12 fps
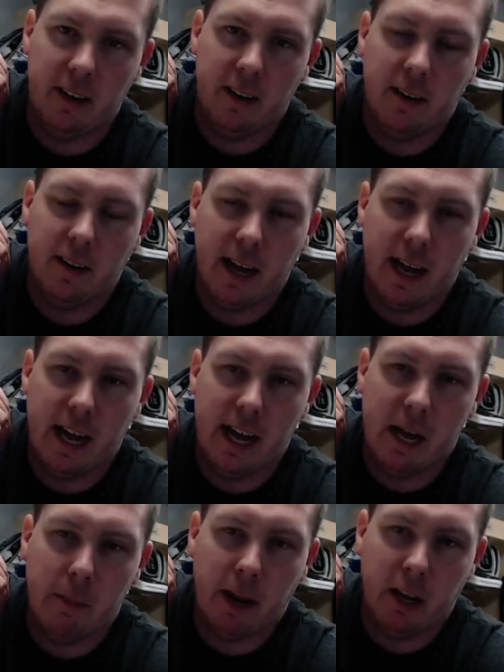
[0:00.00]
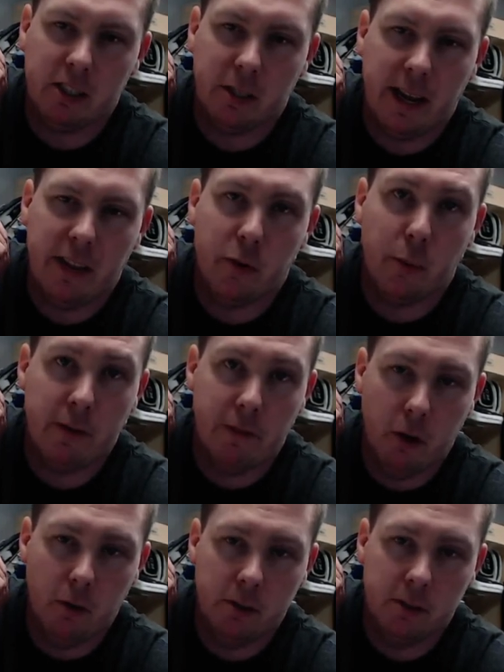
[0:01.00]
Um, I also had the
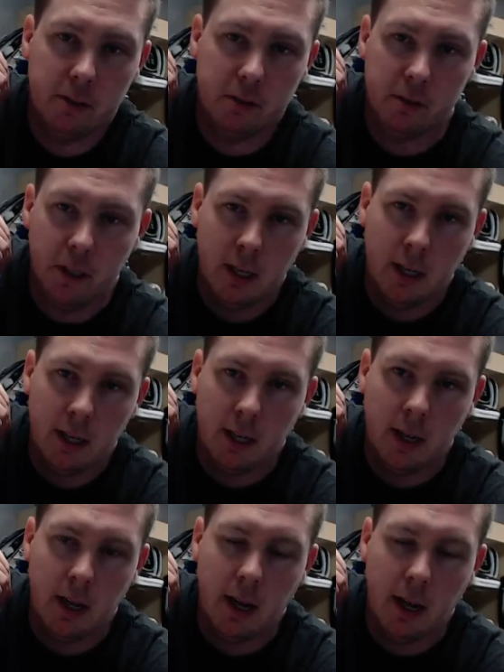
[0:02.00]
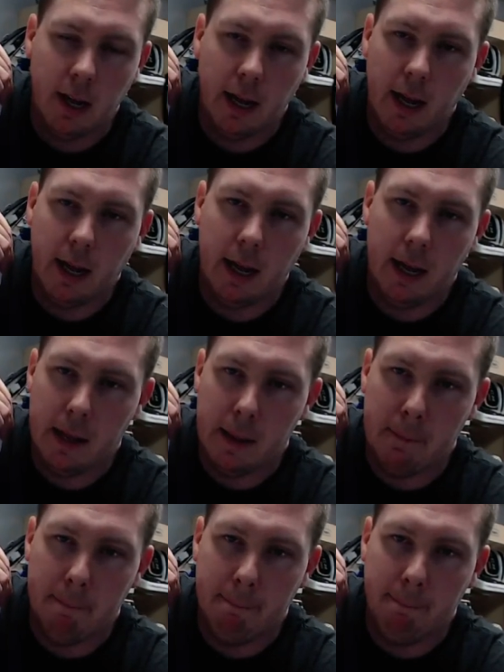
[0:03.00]
Reeboks,
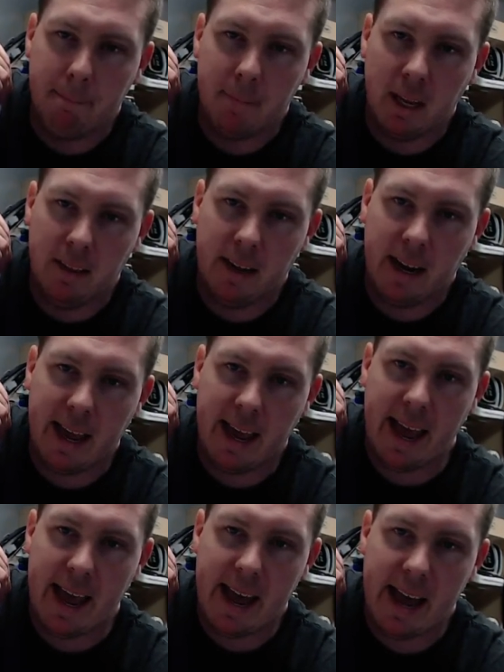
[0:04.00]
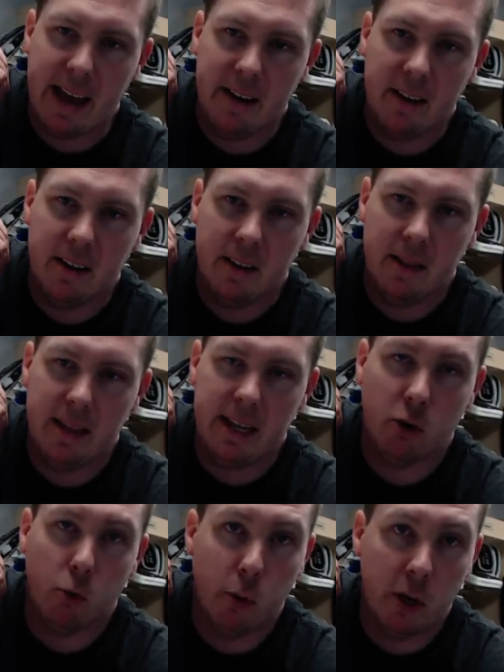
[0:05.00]
um, and then I had the
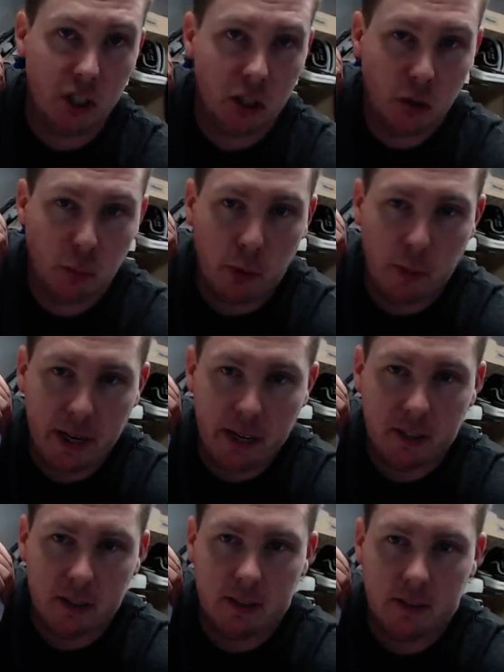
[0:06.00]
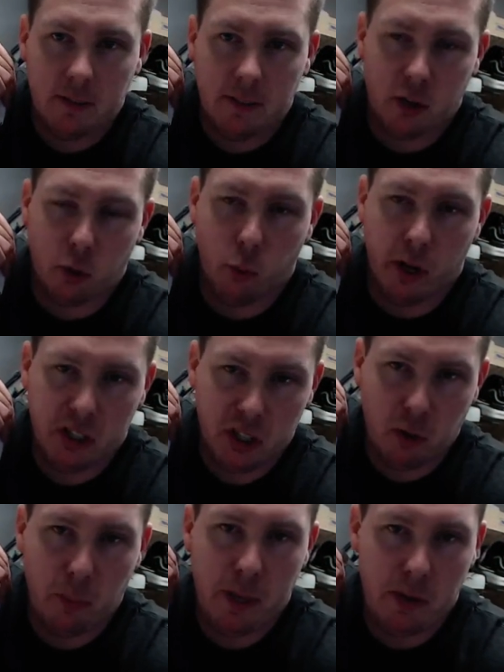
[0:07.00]
original premieres, the original
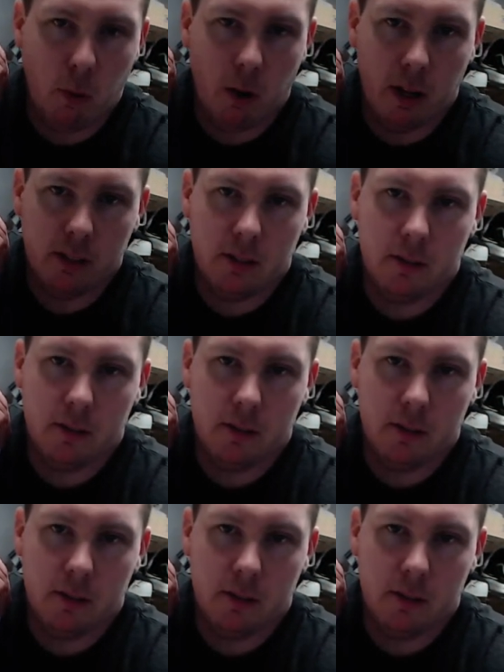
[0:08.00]
P ones,